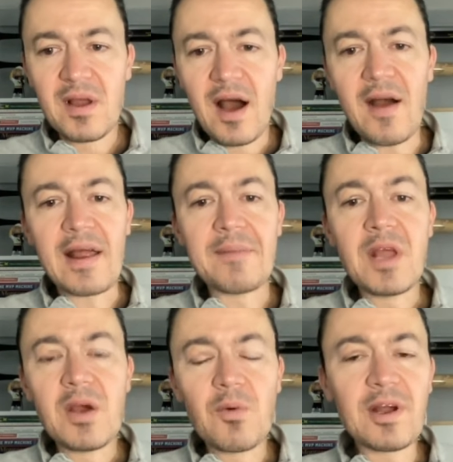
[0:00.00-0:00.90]
All right,
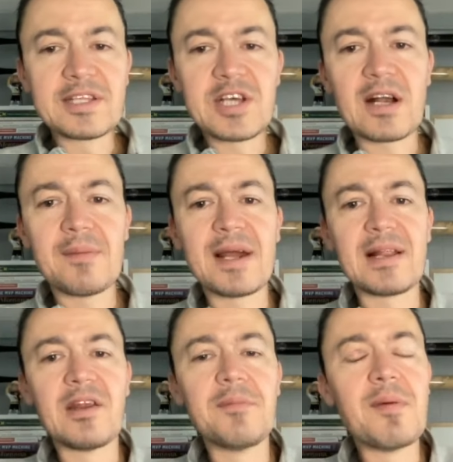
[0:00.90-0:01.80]
we're going to talk about a
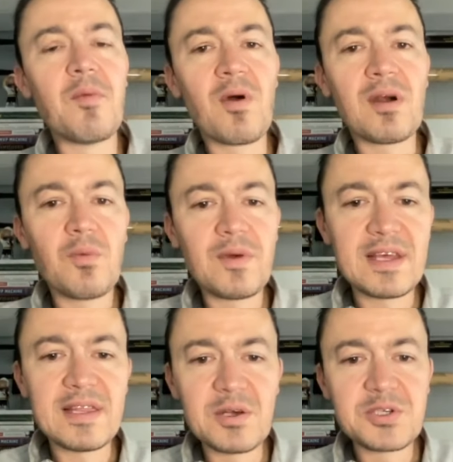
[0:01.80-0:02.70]
little bit more
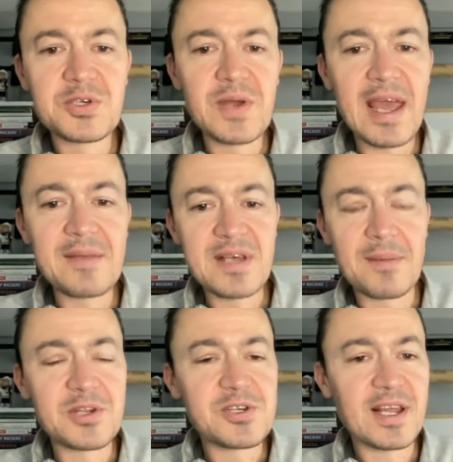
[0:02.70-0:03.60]
within those two games. I'm
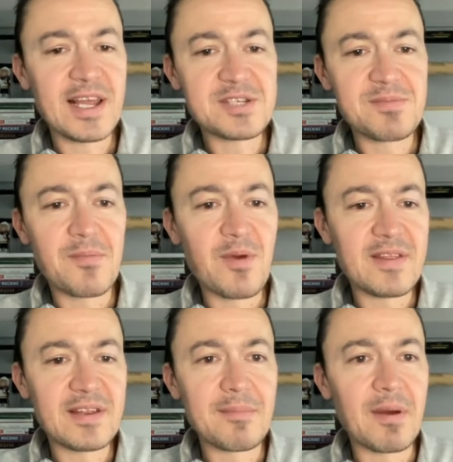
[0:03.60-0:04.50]
going to try to catch my
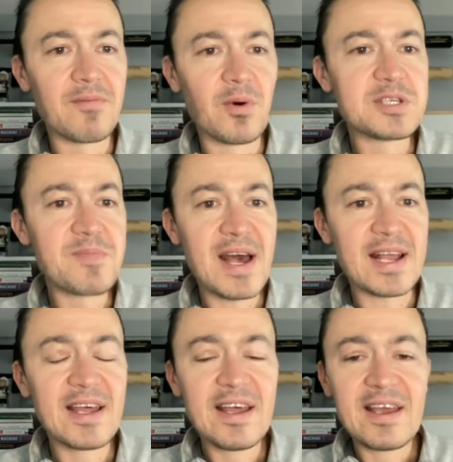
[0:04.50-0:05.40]
breath and get my voice
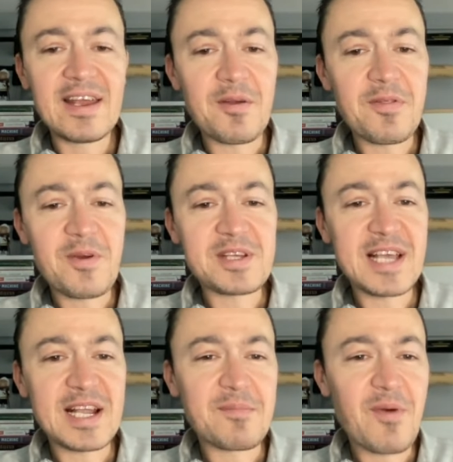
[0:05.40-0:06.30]
back in our
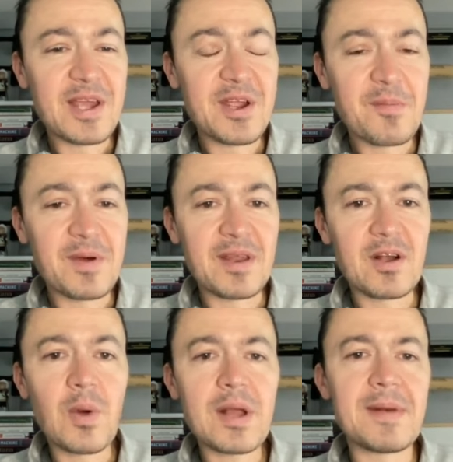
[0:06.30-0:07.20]
30-second break here, but a
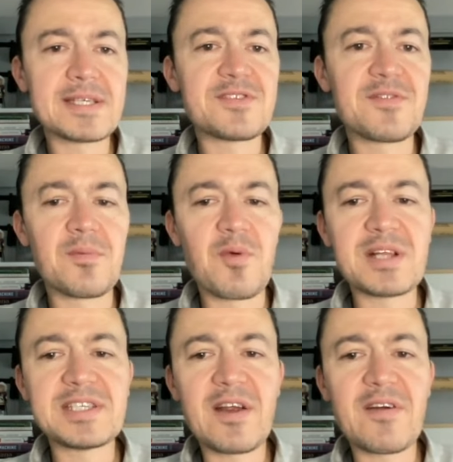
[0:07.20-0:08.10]
quick message from the
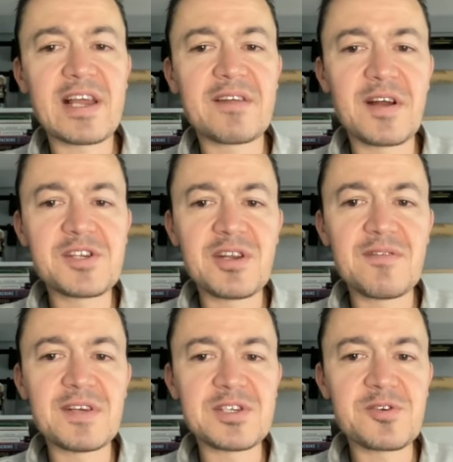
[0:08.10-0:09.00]
Bradenton Area Convention
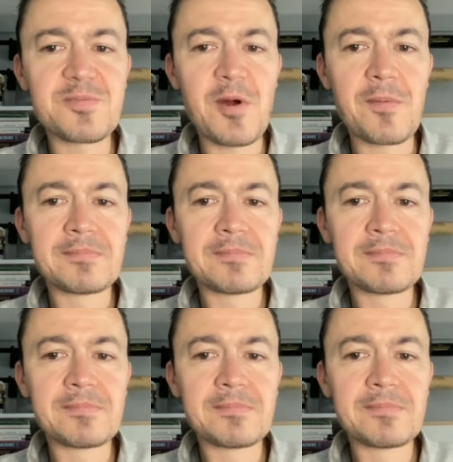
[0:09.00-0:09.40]
and Visitors Bureau.